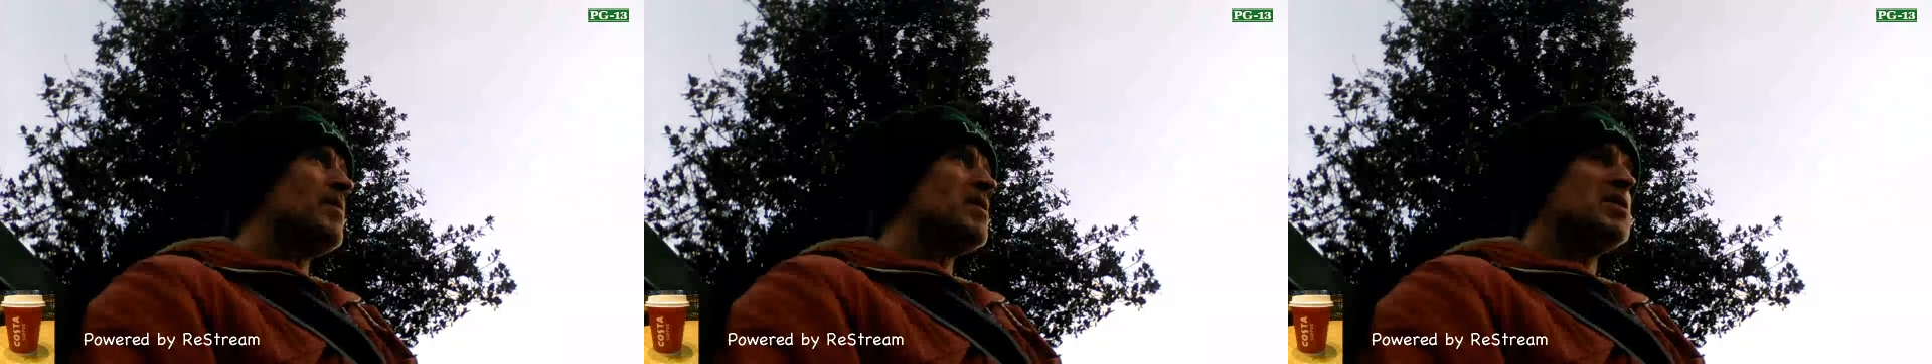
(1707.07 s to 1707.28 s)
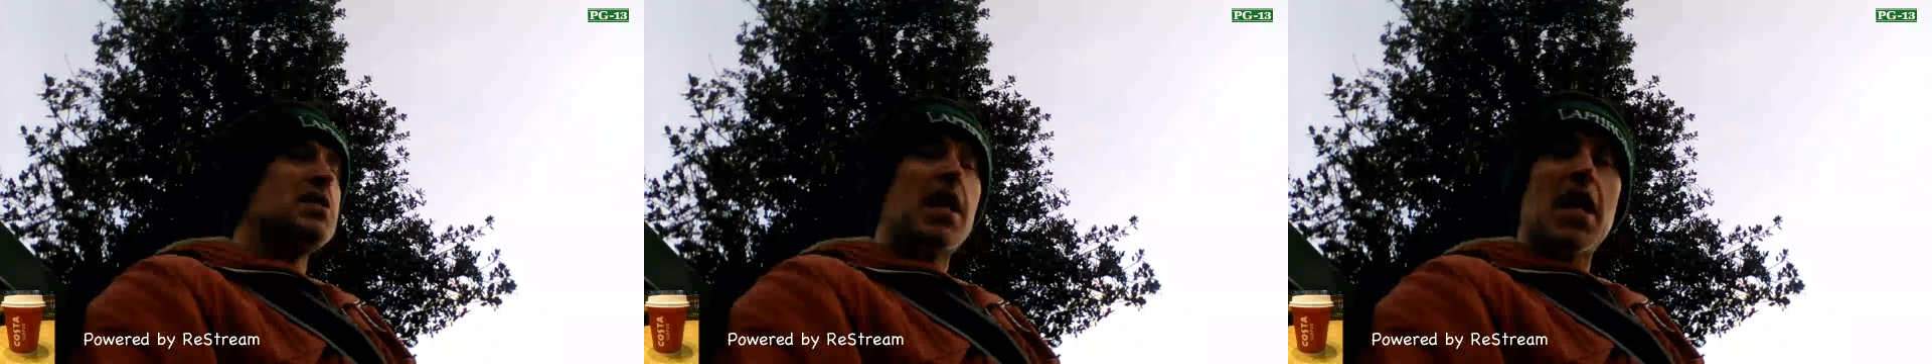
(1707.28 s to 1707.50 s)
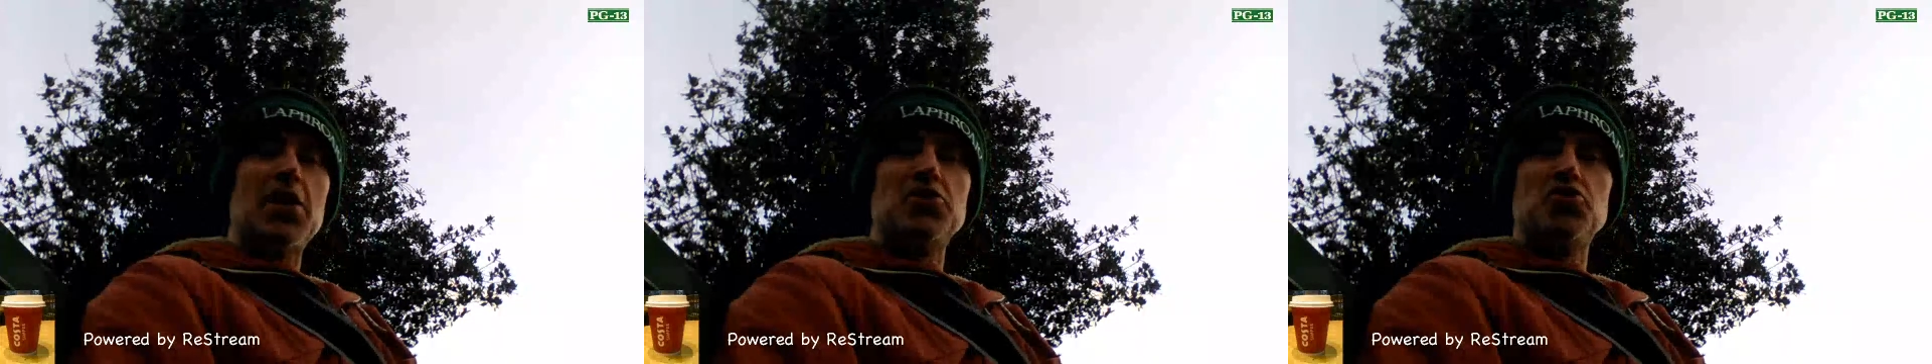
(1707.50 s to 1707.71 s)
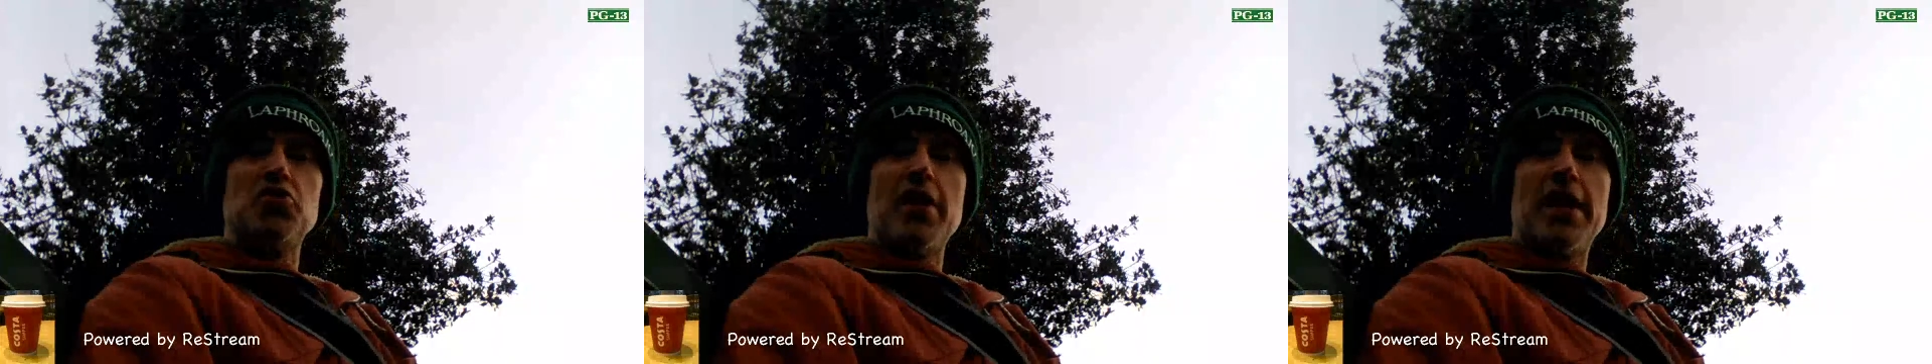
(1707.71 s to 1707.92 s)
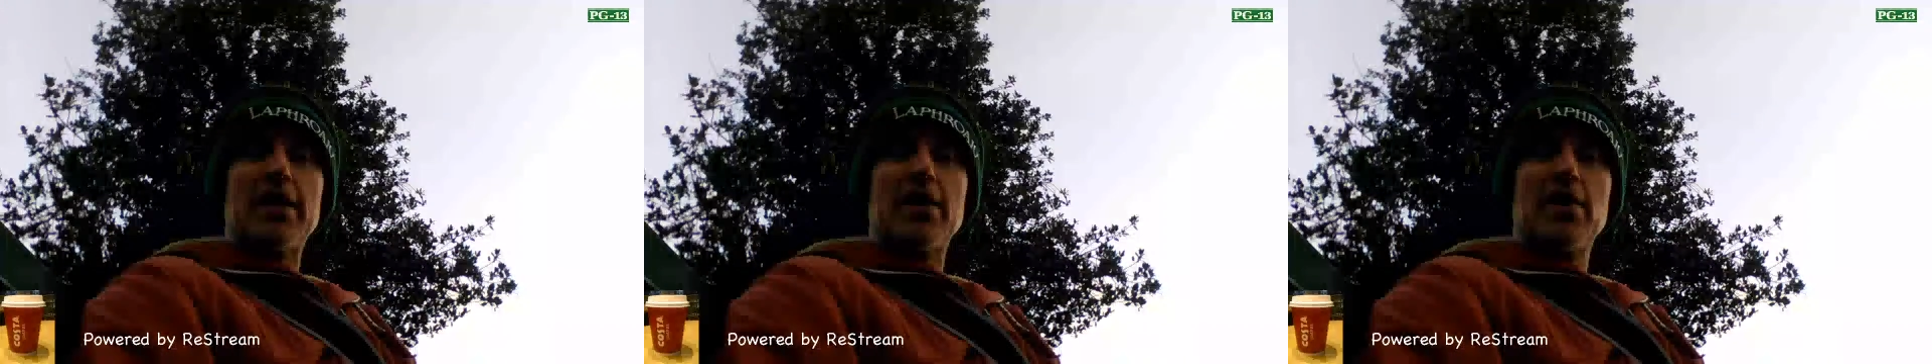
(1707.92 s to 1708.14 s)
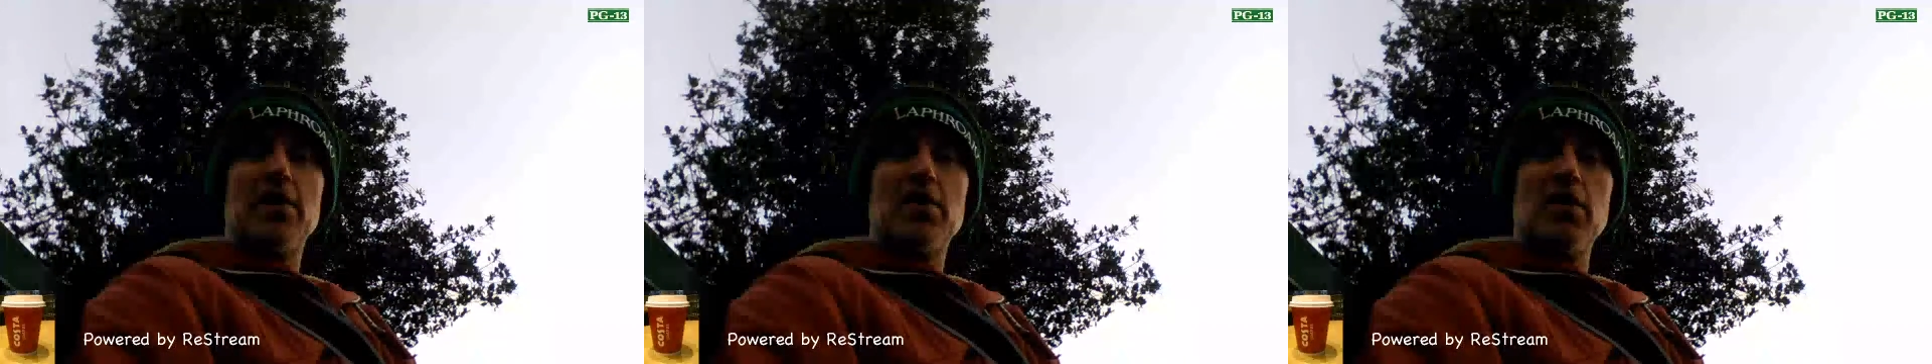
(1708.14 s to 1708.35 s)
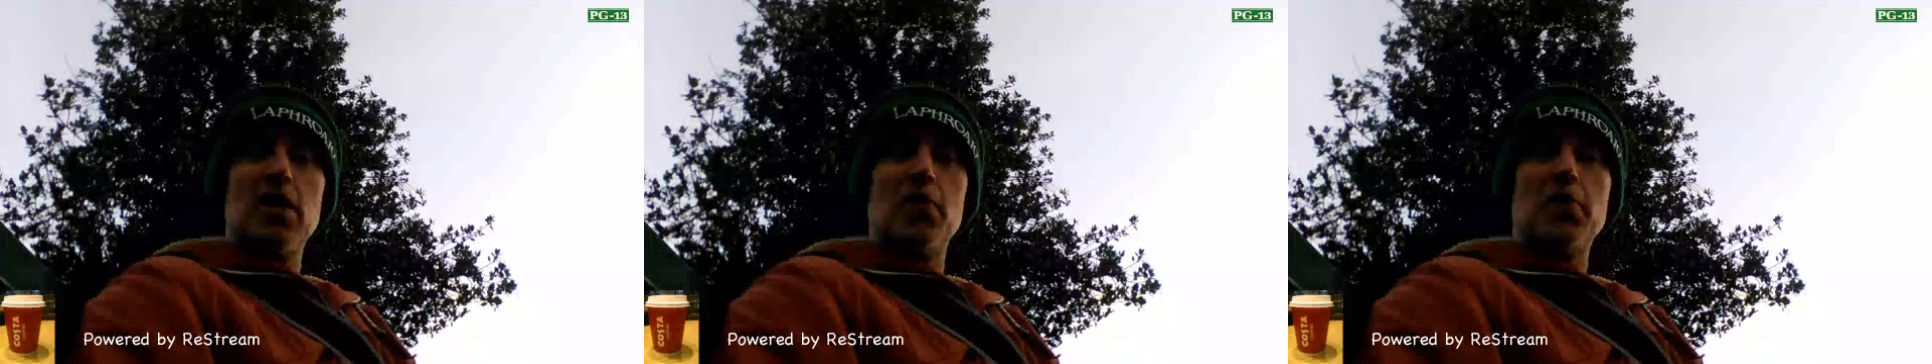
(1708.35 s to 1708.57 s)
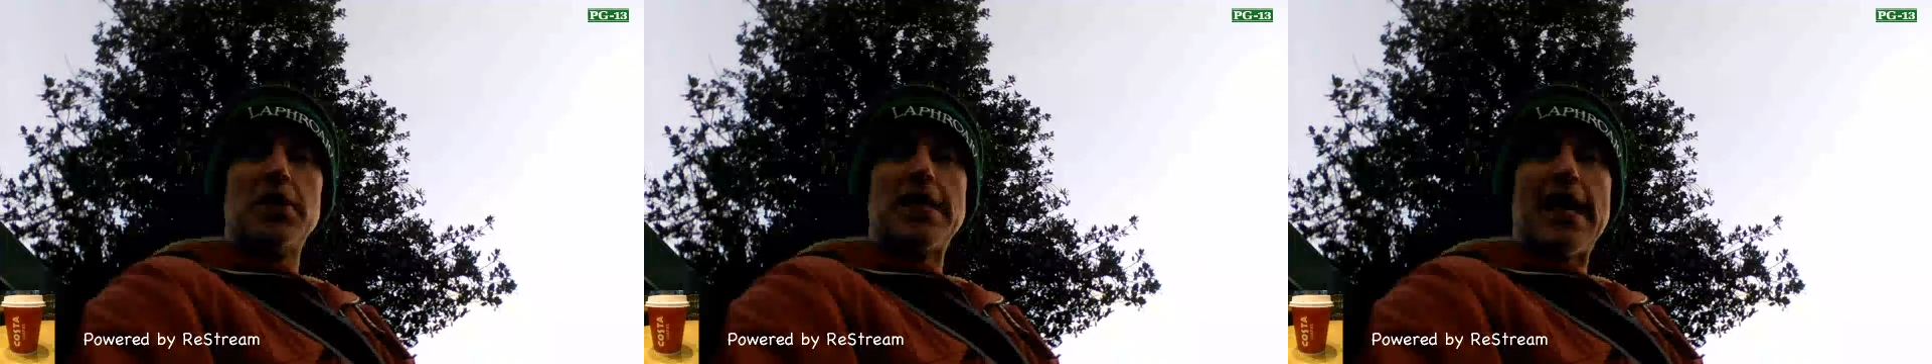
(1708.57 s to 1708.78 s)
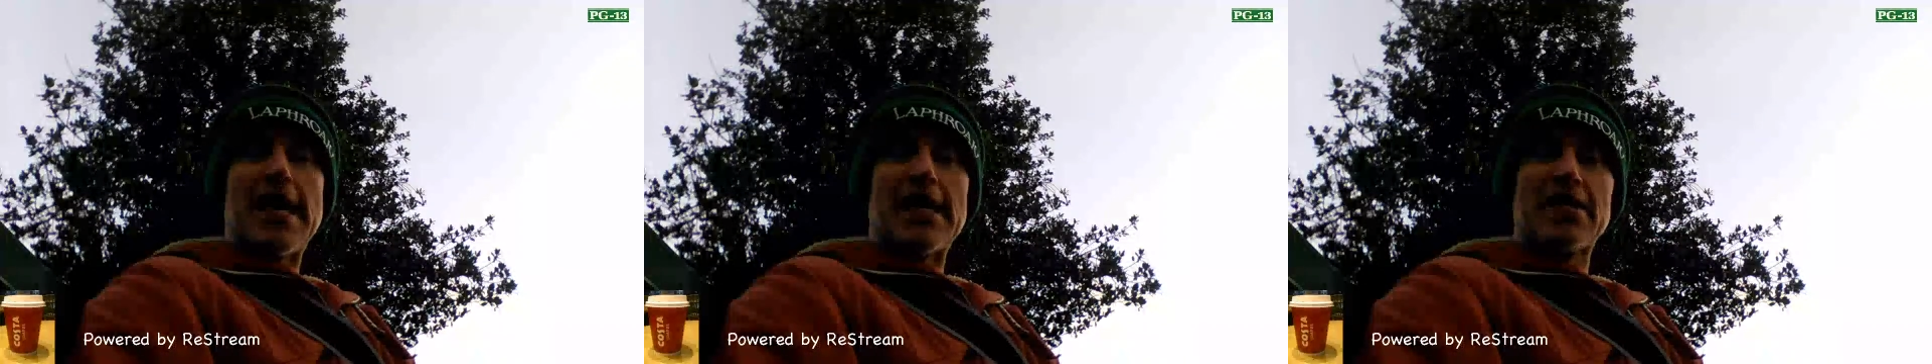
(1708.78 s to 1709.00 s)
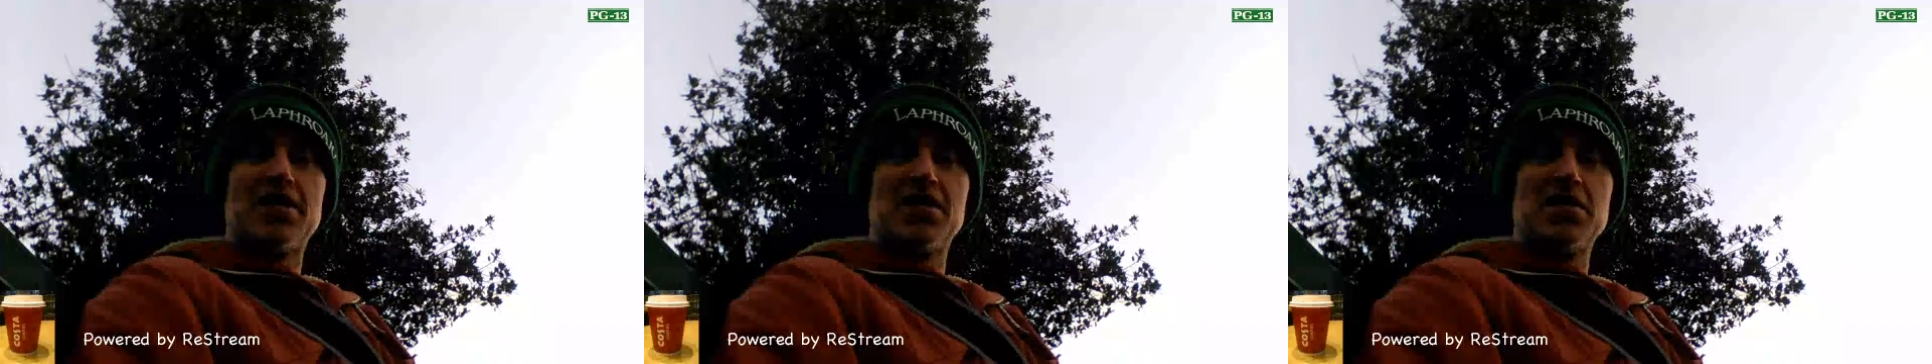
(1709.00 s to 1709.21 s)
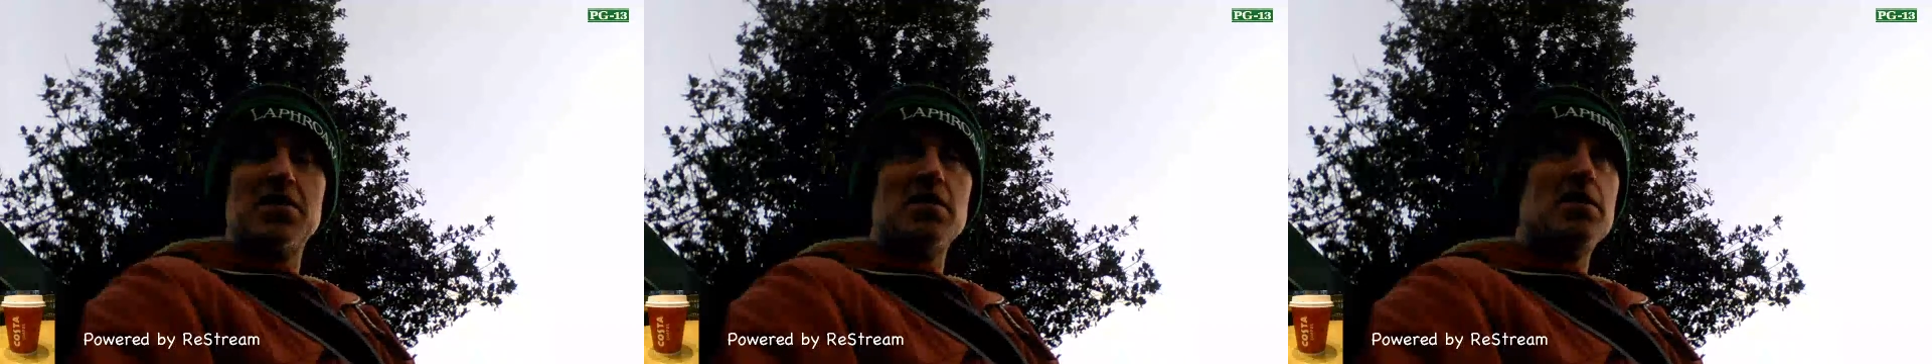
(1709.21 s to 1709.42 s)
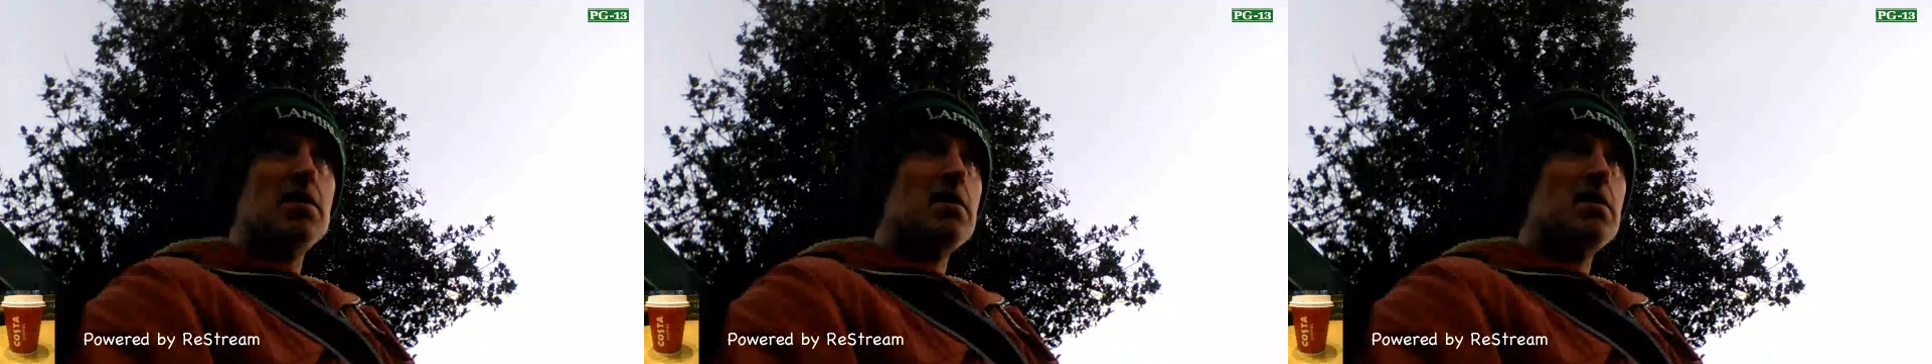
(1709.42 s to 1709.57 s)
Star Trek Lower Decks.